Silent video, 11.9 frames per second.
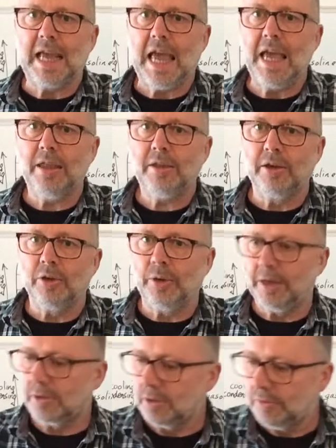ethanol
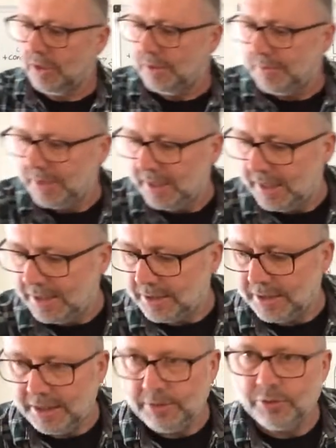out of it and to
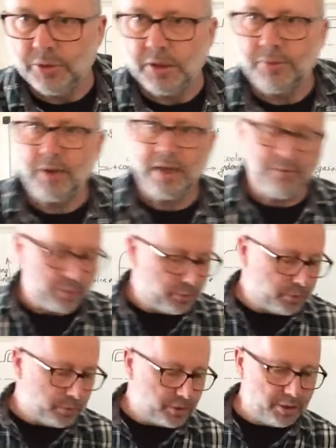leave the flavoured
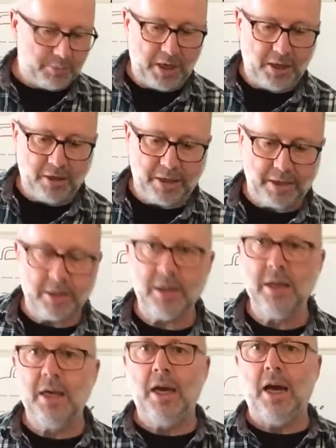water behind.
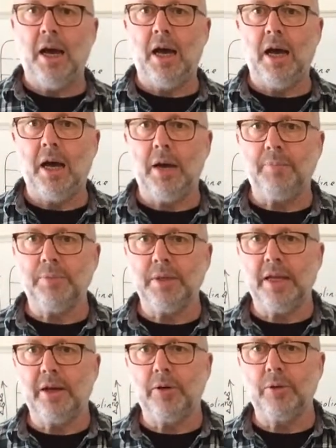
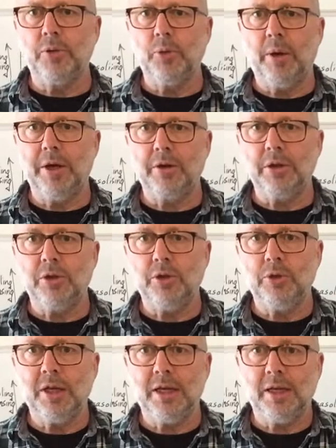Now the way I'm going to
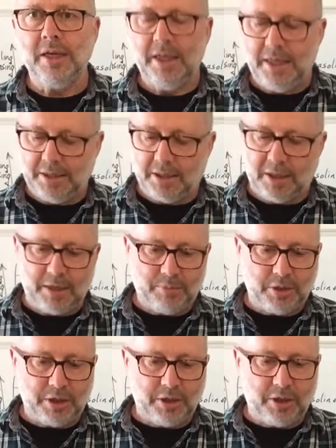do that is I am
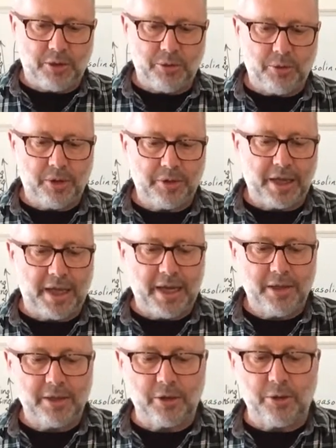going to know that
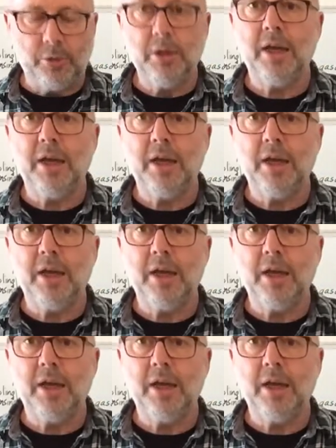ethanol